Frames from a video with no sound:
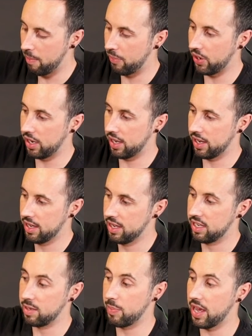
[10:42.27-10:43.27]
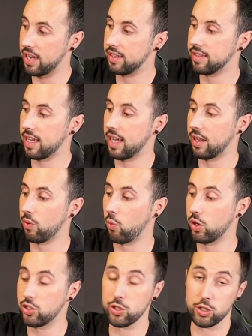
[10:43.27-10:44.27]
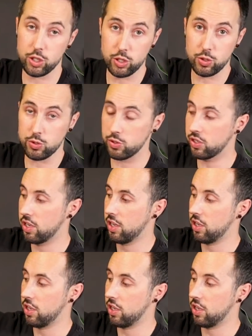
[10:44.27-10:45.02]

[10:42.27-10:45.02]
but depends on what you use.